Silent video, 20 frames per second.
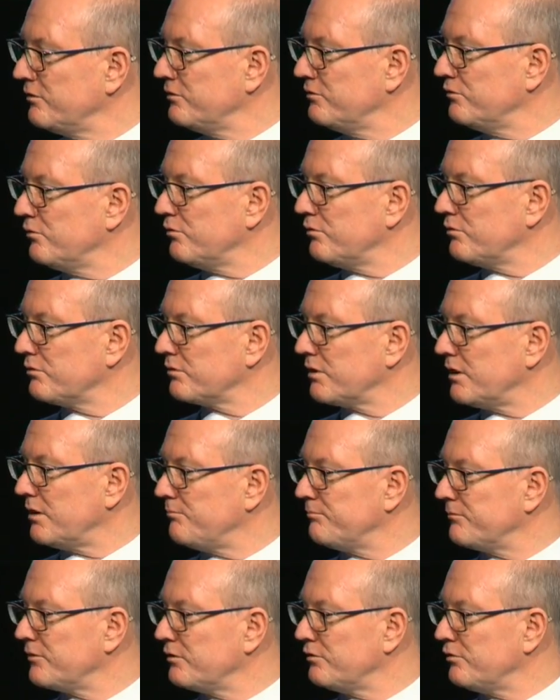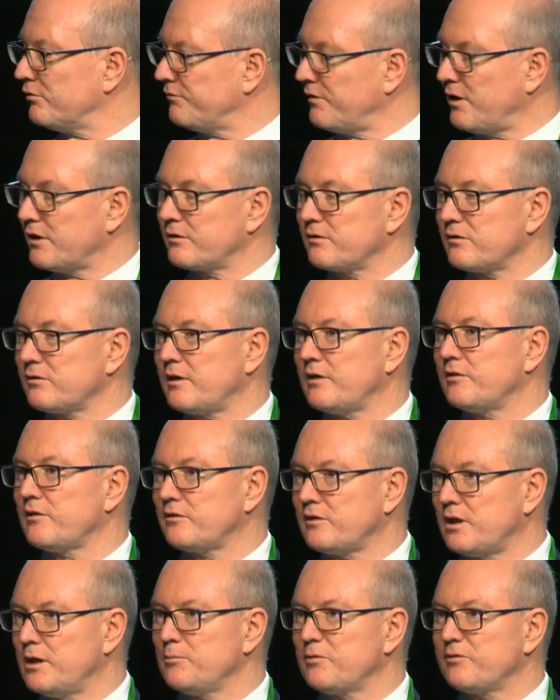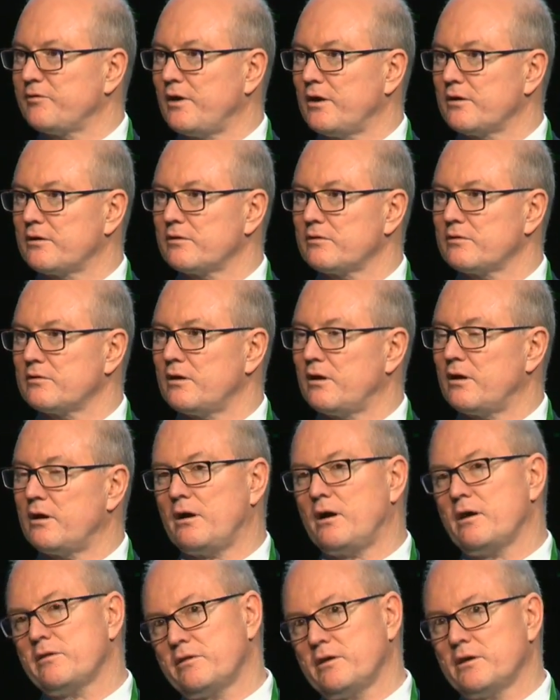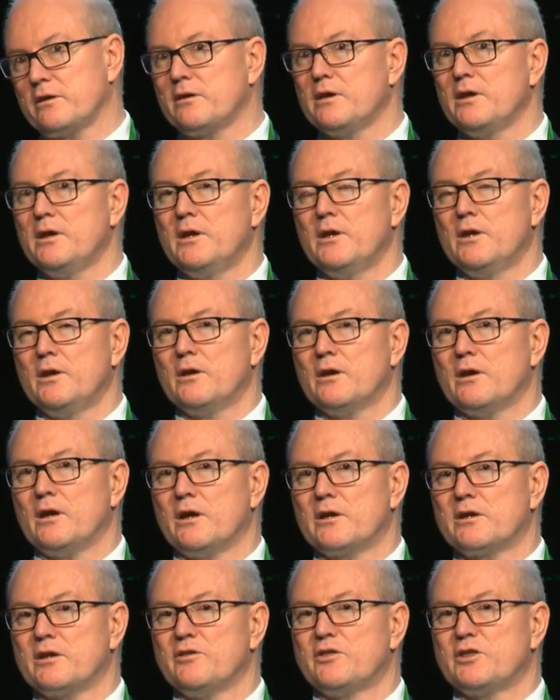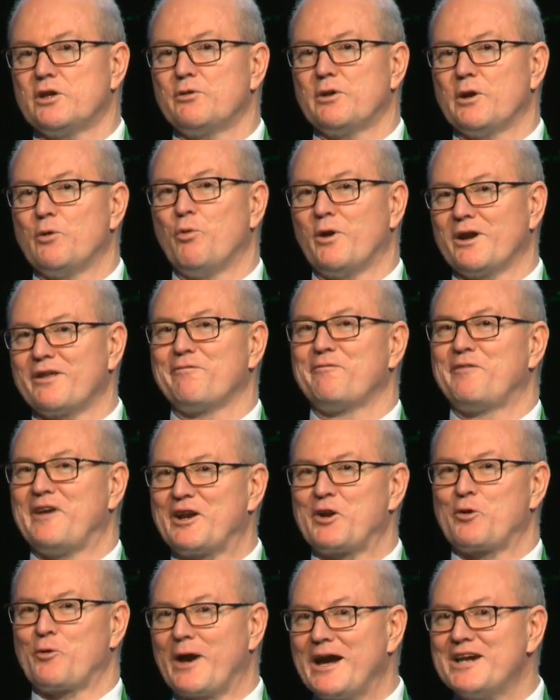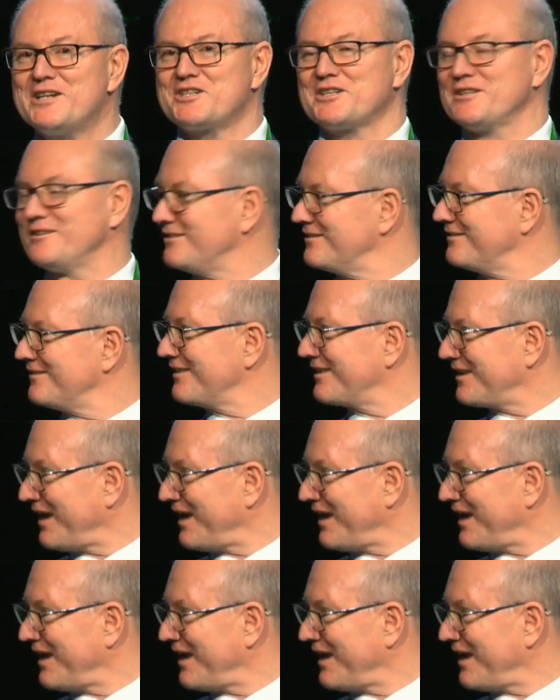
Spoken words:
your focus and the team's focus, I think, considering what a federation